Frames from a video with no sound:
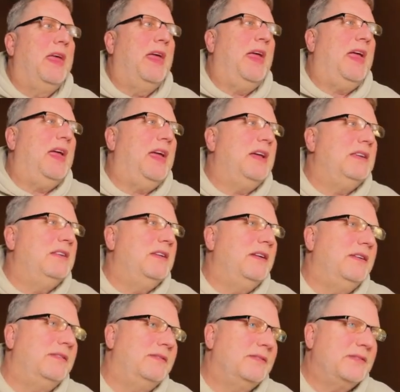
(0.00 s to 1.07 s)
and
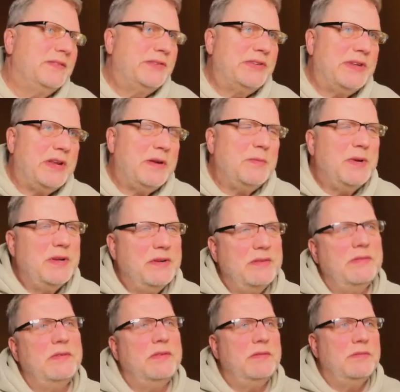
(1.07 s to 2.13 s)

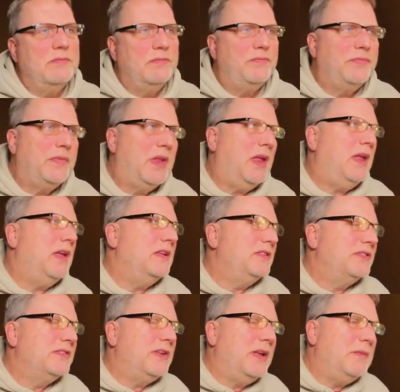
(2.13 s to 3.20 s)
Cinnamon
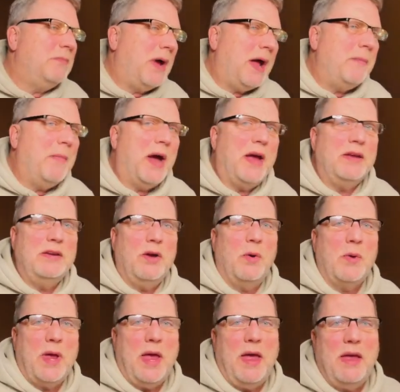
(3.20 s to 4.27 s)
is, in my mind,
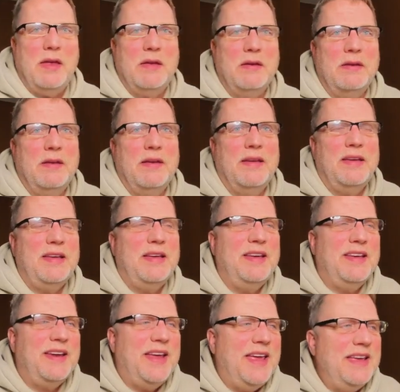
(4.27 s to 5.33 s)
okay.
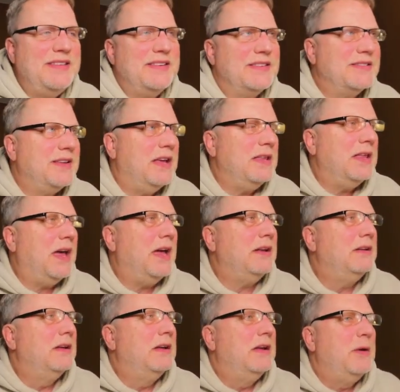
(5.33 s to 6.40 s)
And I hate to say that.
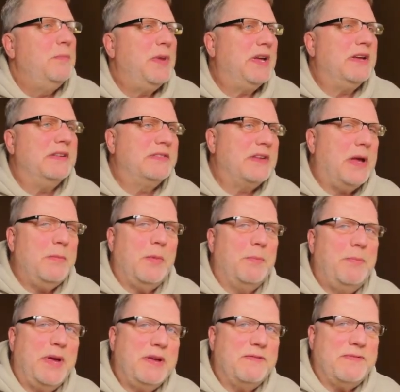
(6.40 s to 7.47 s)
because I'm a
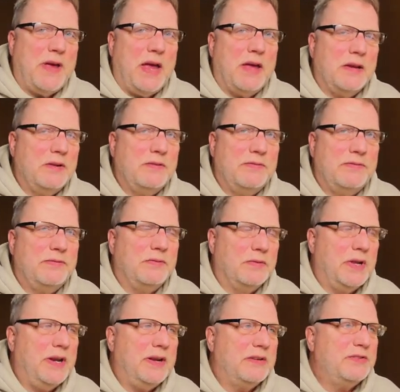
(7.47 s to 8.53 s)
big fan of
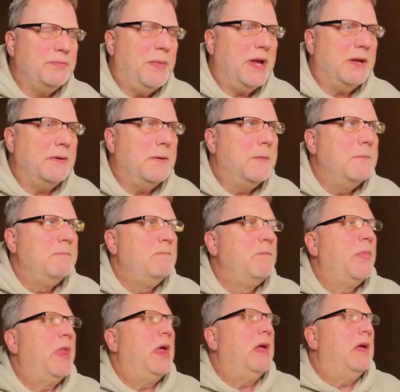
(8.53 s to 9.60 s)
Linux Mint.
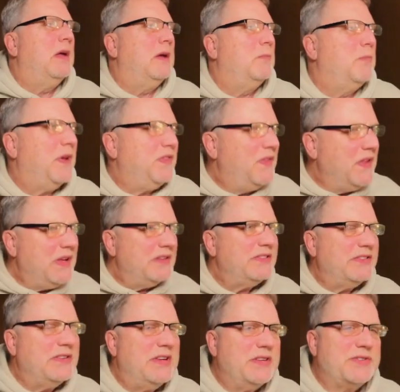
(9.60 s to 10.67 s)
But
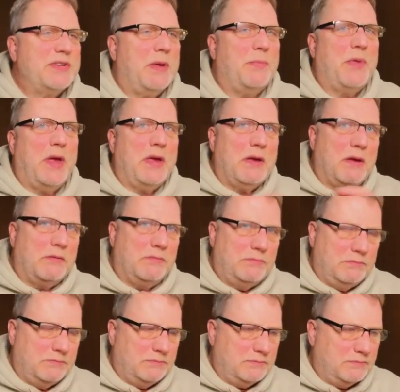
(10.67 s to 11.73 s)
this is something
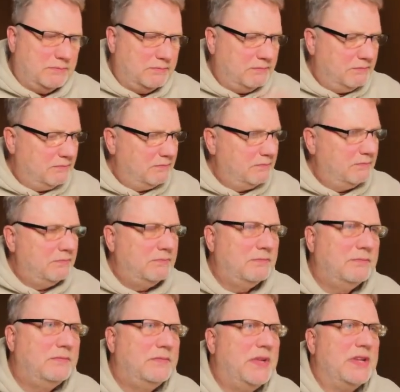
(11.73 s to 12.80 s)

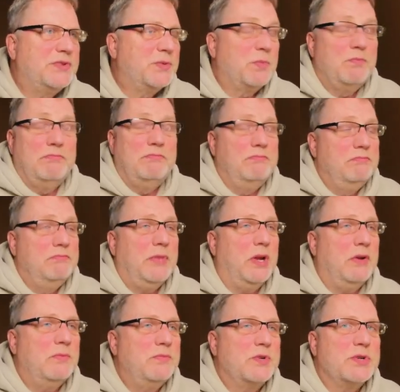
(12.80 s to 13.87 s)
that's,
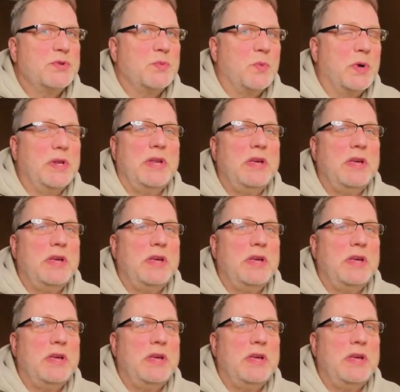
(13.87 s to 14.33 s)
just really